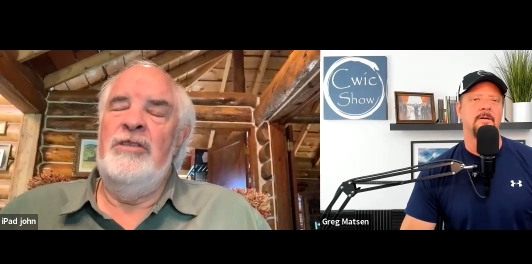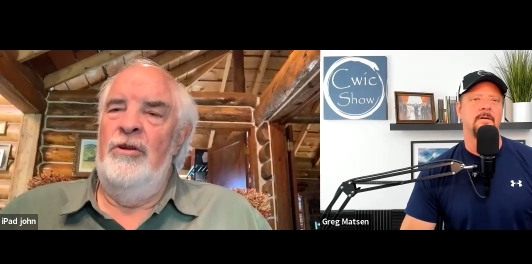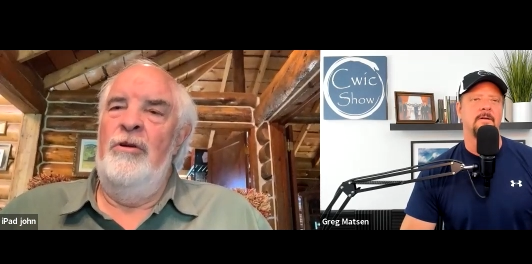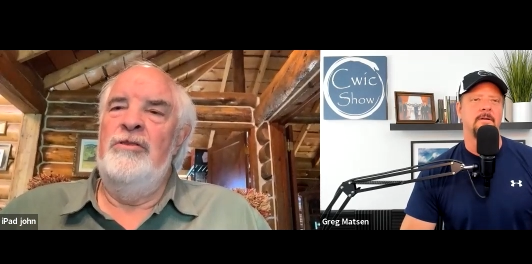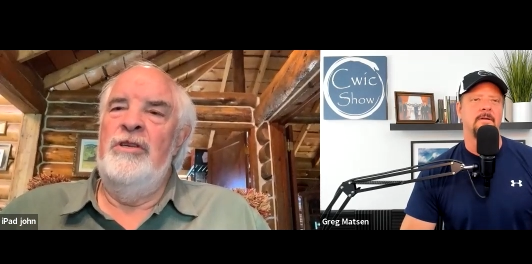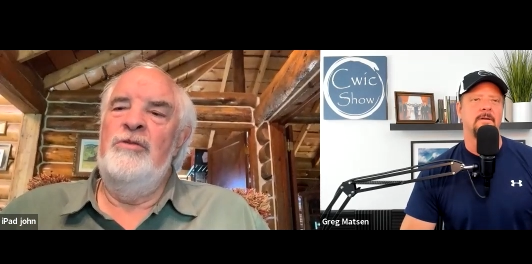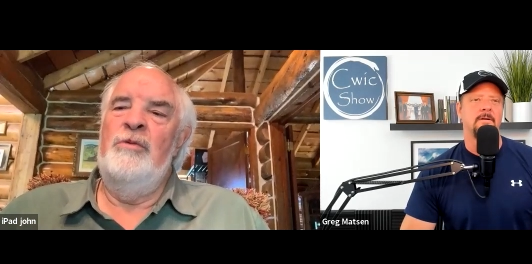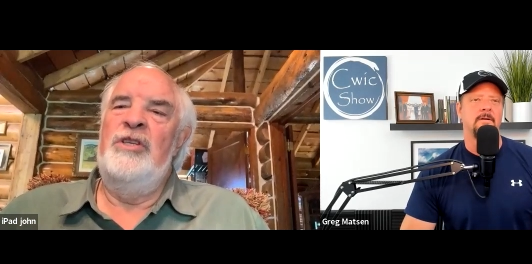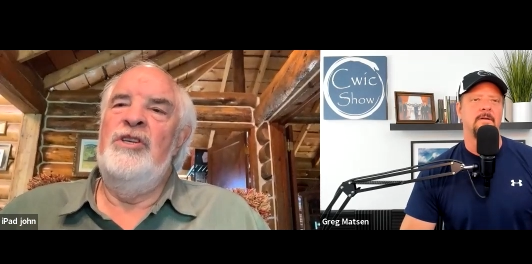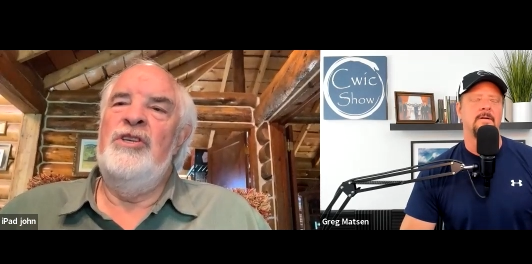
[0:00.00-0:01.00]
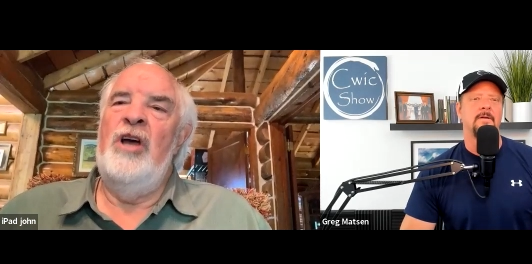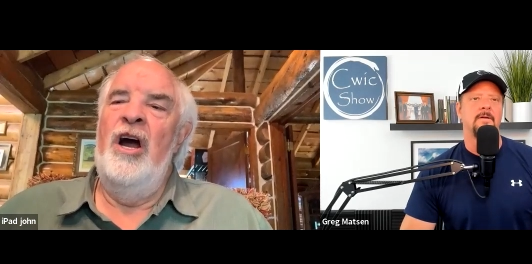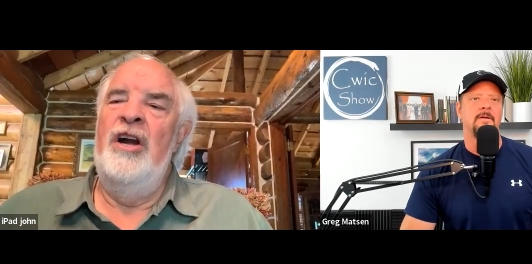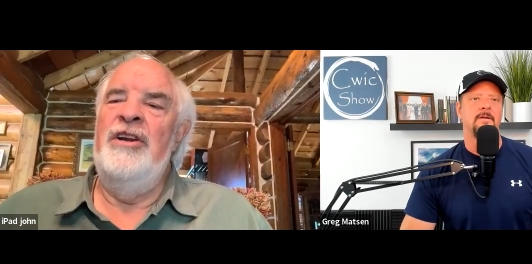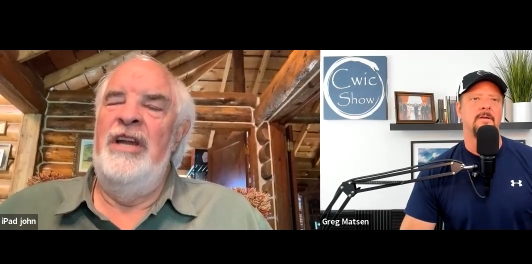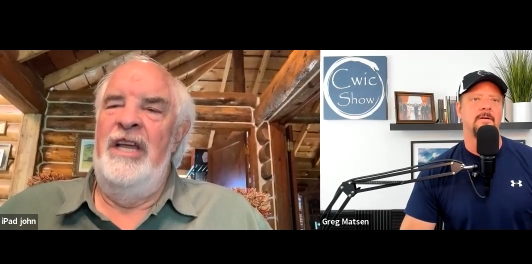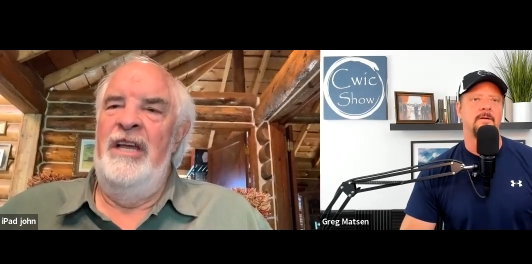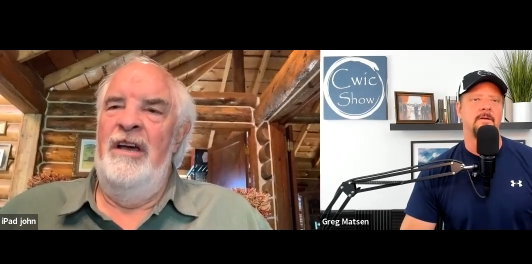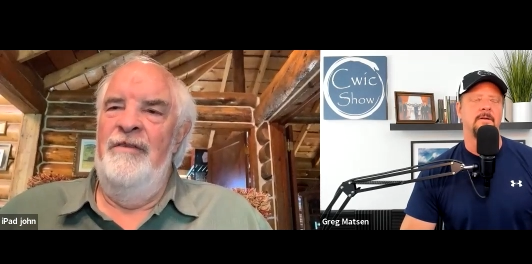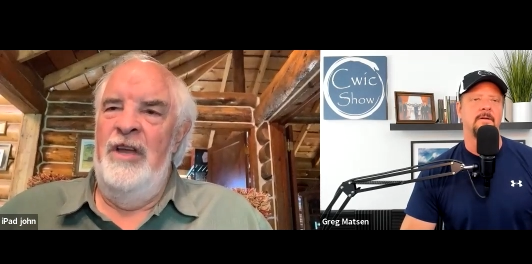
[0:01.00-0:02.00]
Speaker 1: sclerosis, which is hardening
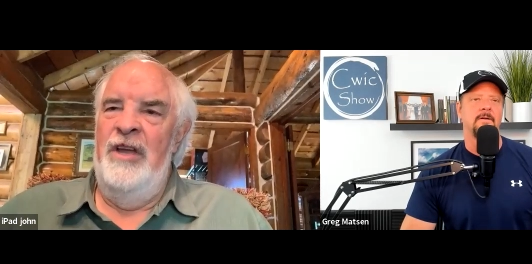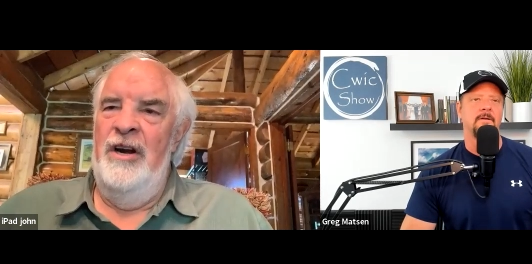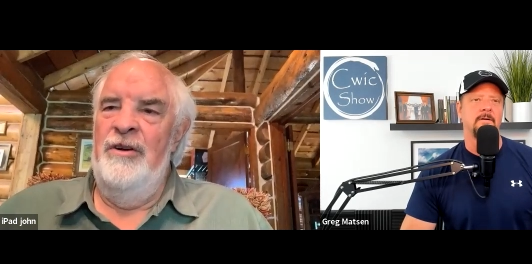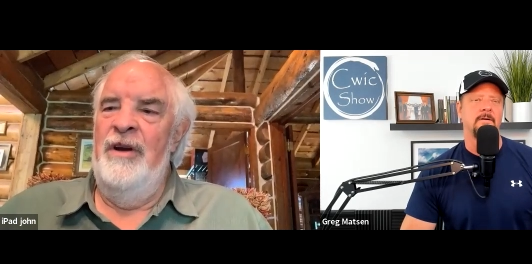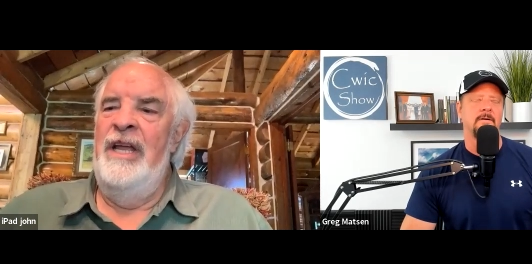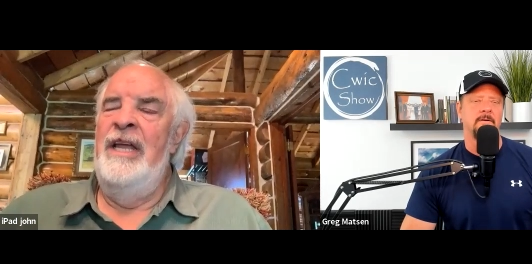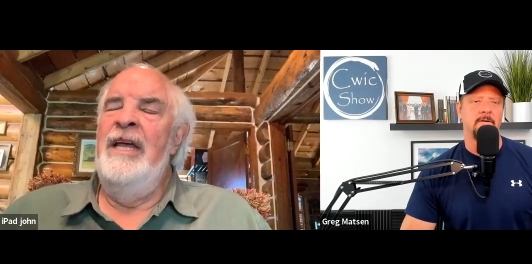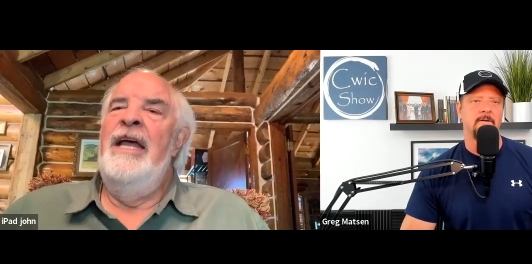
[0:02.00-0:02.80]
of the artery,